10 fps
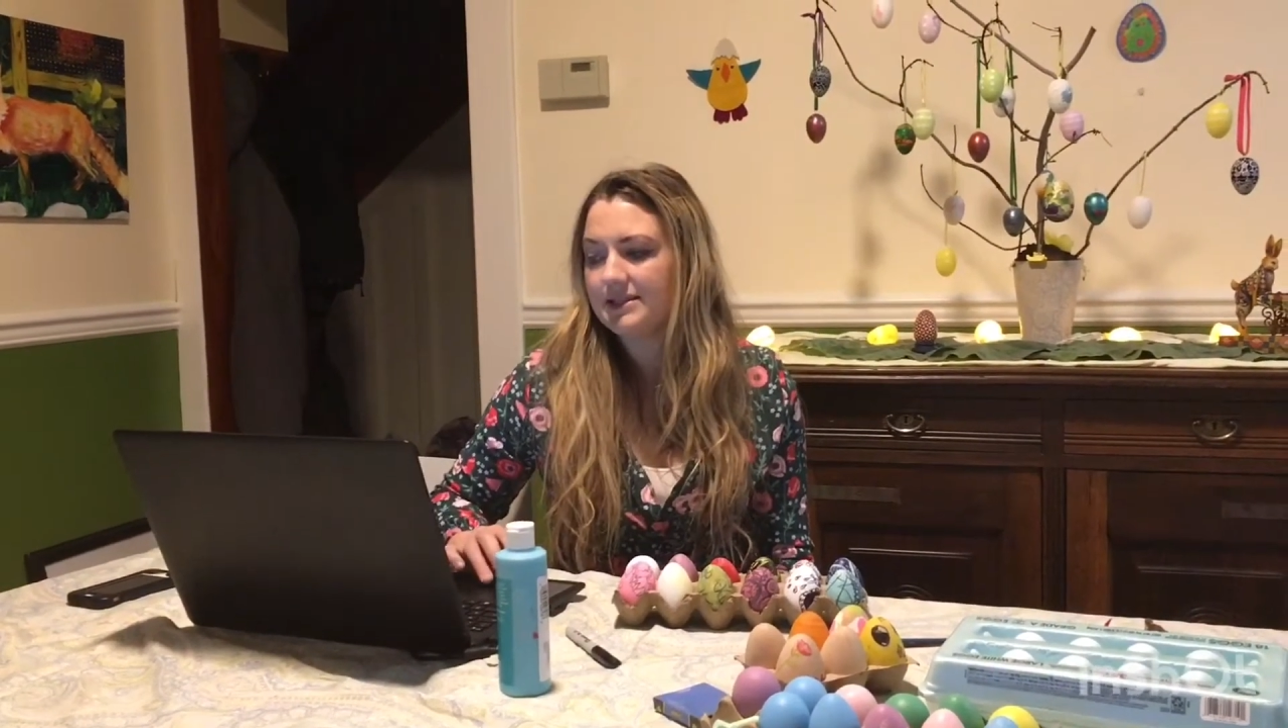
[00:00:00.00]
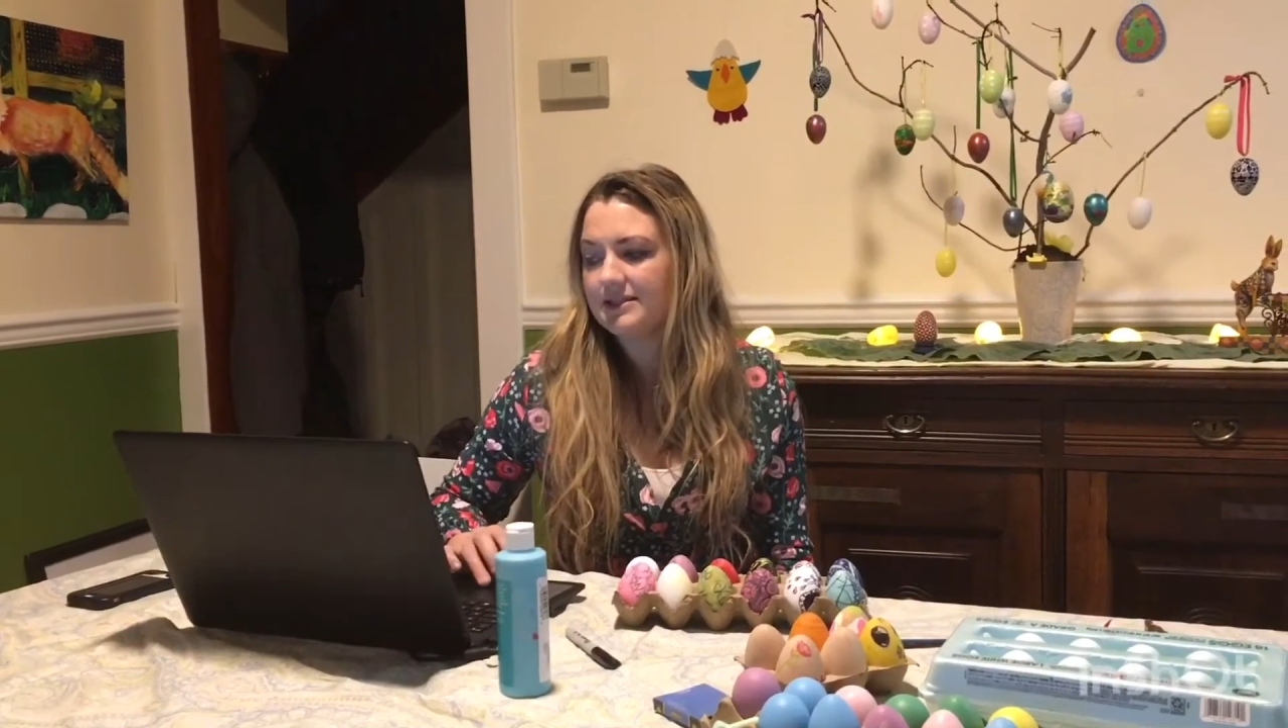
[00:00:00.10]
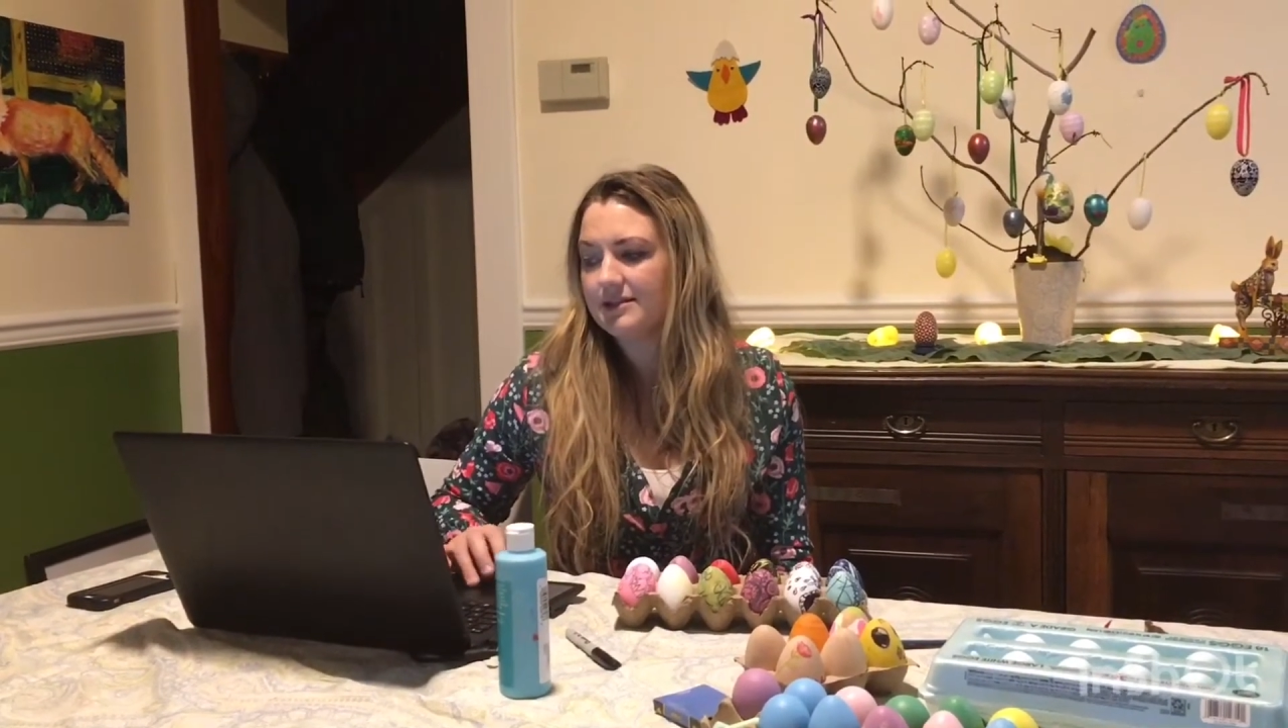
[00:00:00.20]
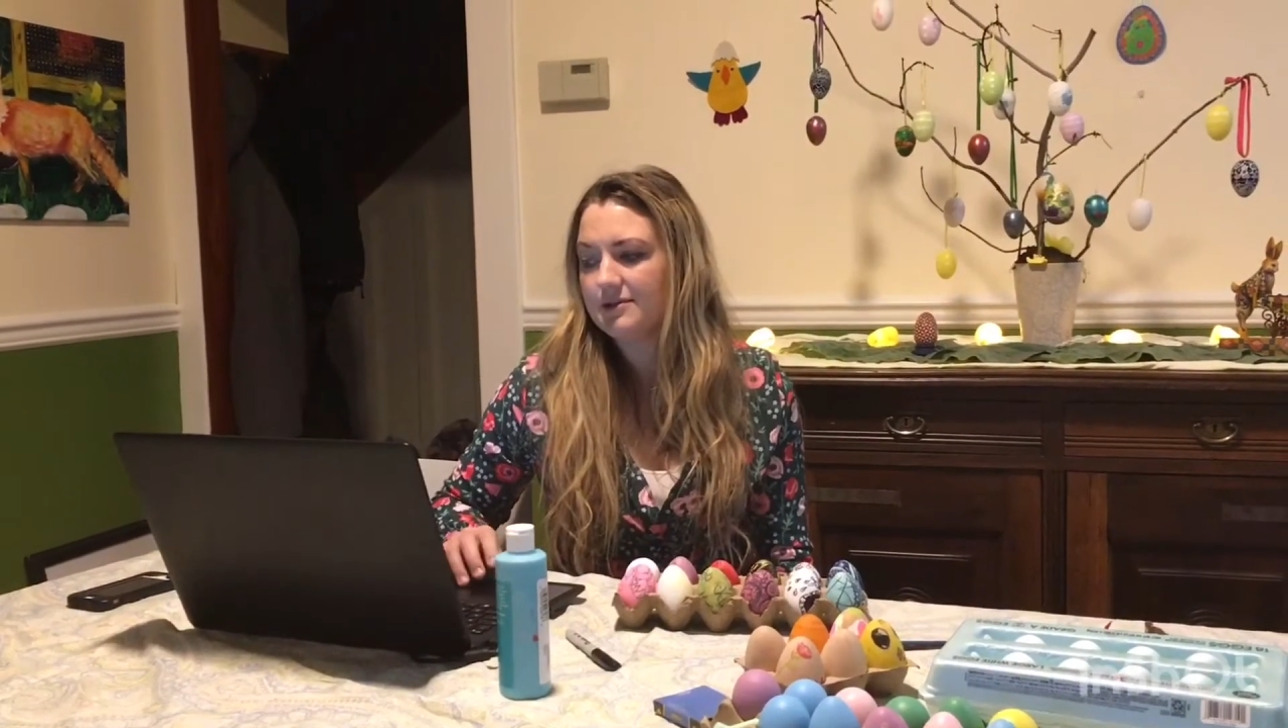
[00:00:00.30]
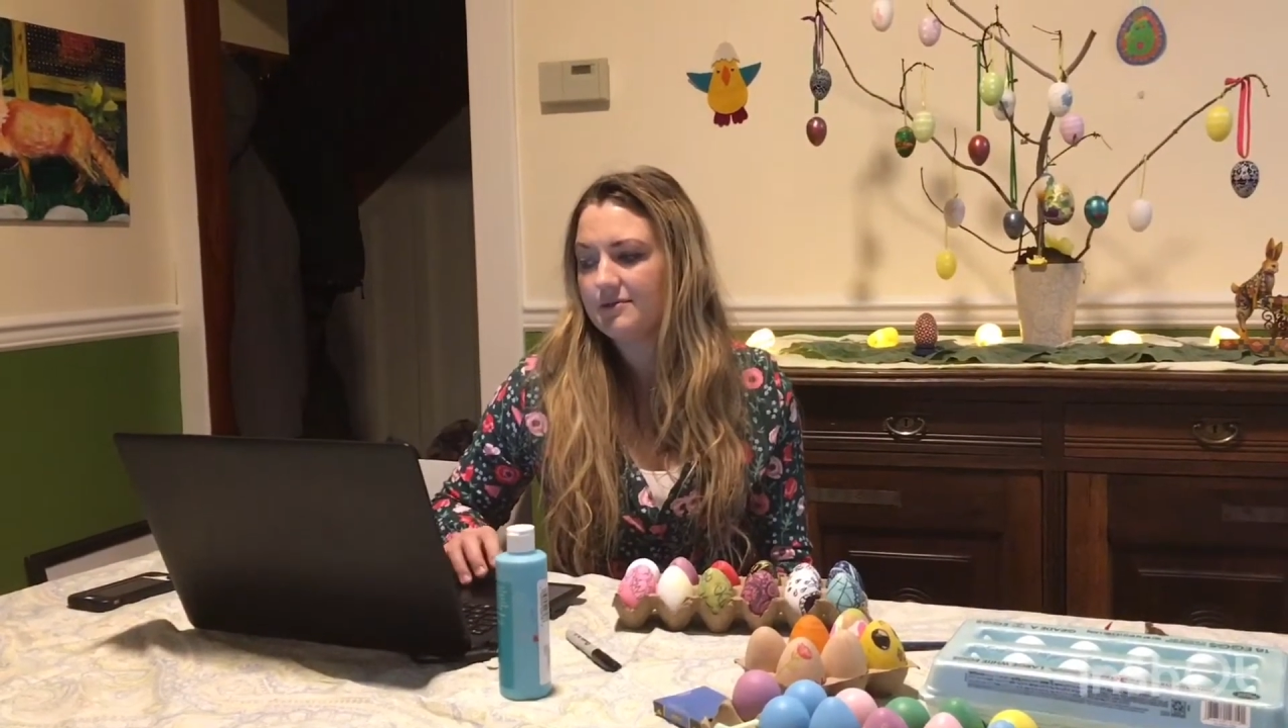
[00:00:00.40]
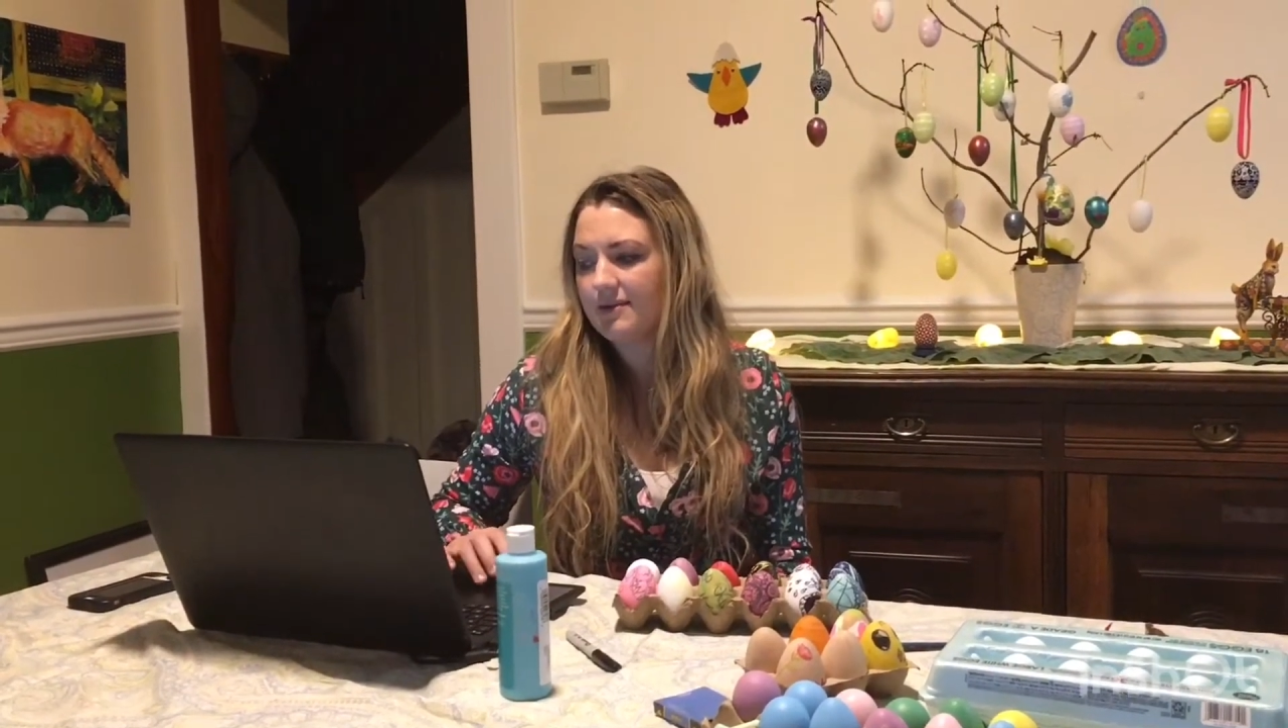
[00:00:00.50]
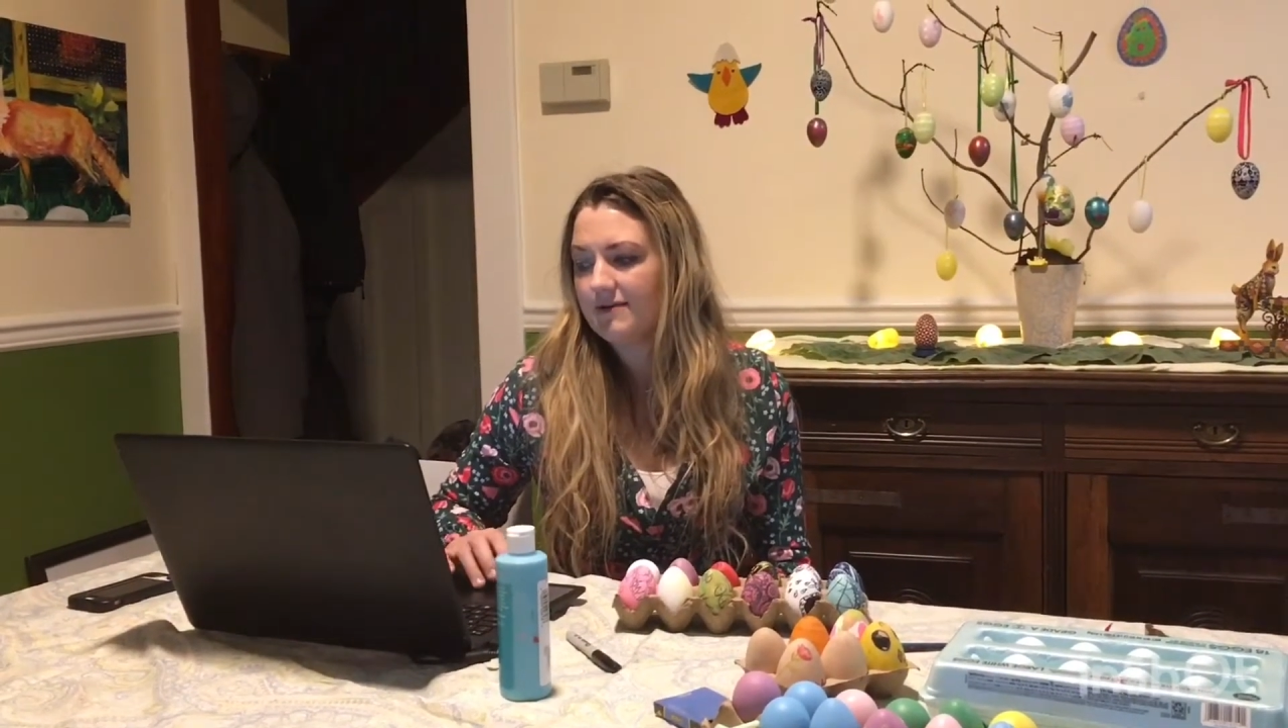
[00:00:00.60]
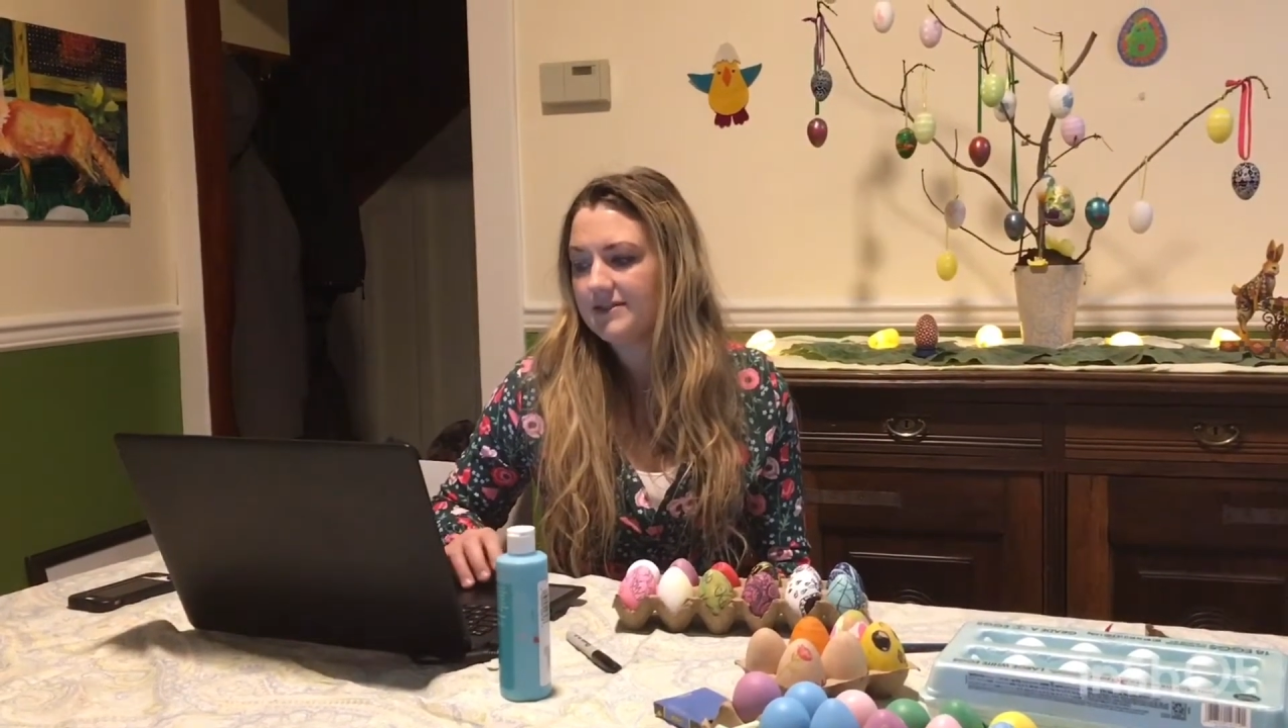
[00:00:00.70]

tomb of